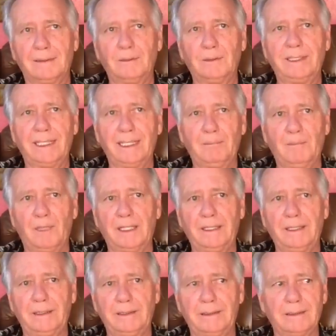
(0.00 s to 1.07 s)
we had
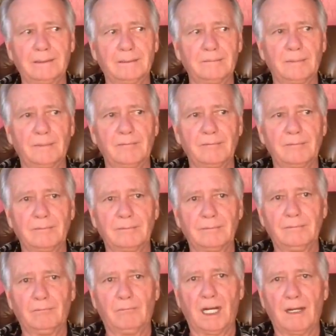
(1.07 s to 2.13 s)
money to
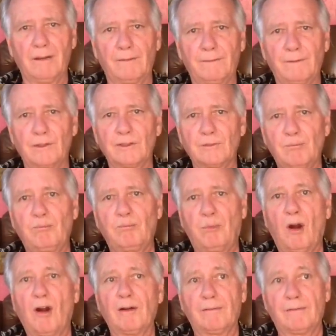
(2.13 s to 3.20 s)
buy the first
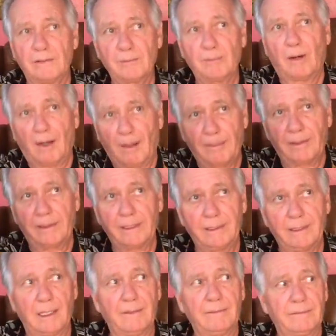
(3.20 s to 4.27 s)
part of this property,
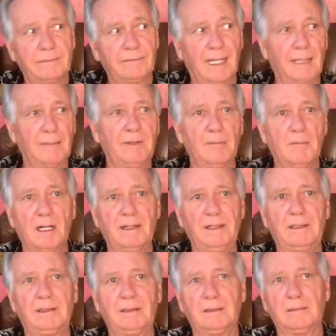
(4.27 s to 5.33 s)
and I've had the
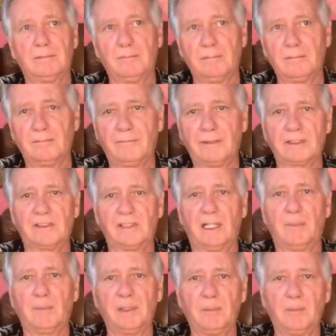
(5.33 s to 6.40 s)
money to fix it
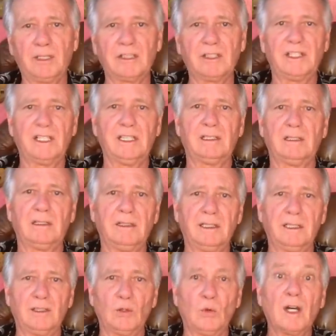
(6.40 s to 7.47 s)
up and build it
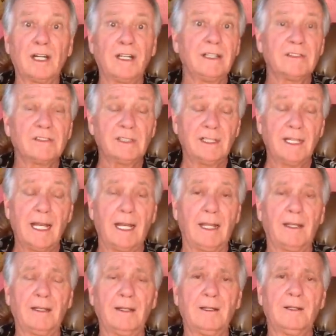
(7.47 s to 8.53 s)
into what it is
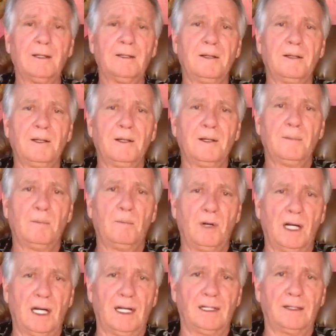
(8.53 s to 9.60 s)
today.
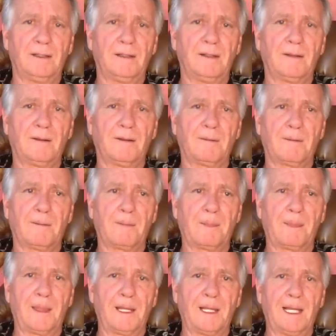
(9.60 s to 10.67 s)
But
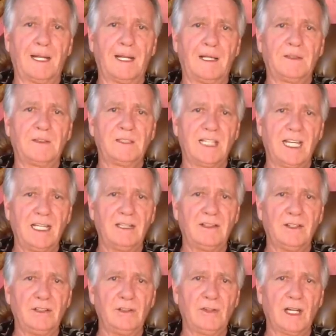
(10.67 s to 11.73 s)
had I stayed
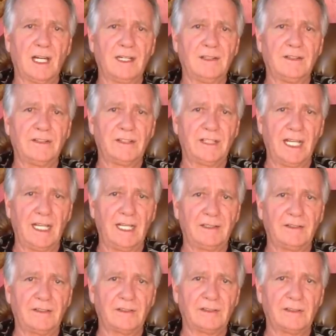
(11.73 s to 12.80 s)
in the United
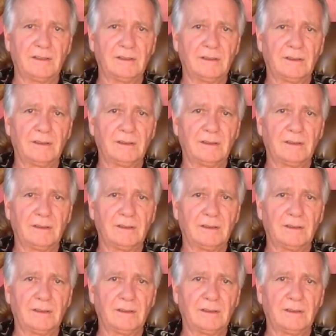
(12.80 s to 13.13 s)
States,